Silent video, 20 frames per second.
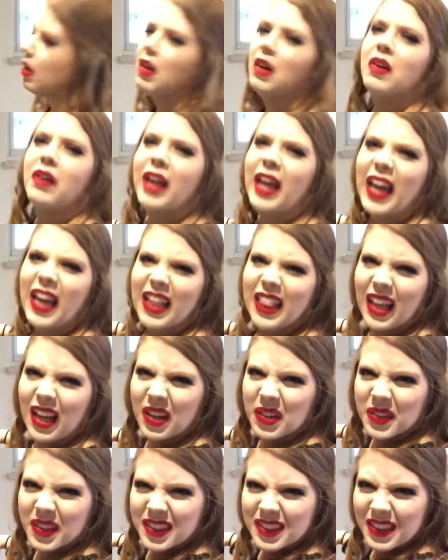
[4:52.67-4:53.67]
oh, I hate
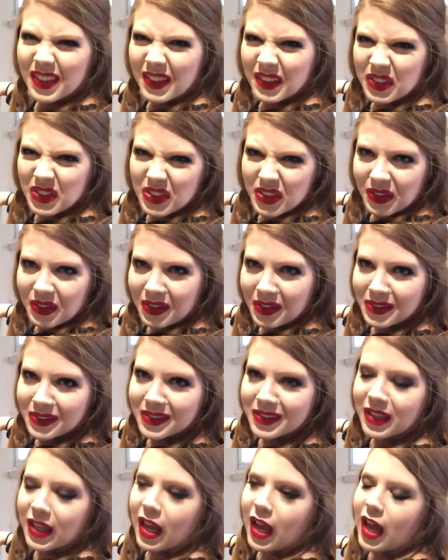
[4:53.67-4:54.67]
that noise. Oh, it's so gross.
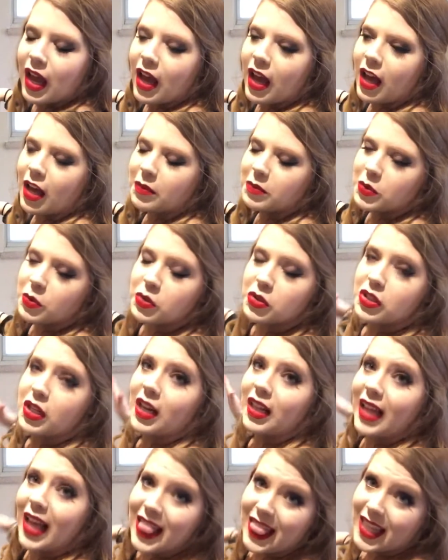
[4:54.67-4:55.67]
So we're just
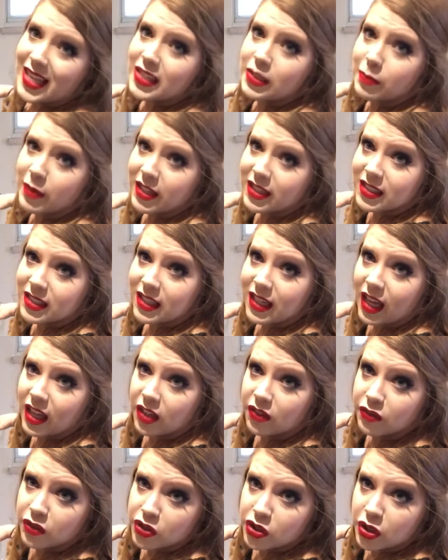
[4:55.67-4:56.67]
gonna let this mix
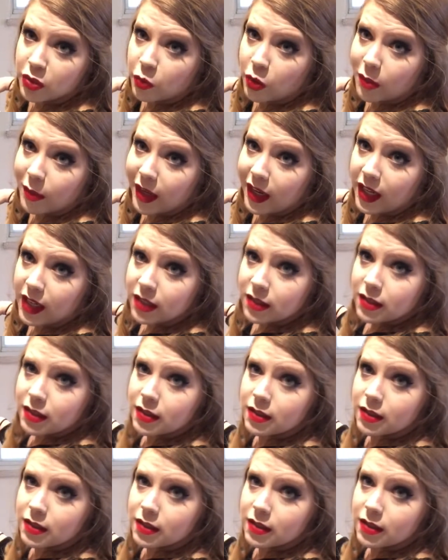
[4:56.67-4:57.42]
together for 2 more minutes.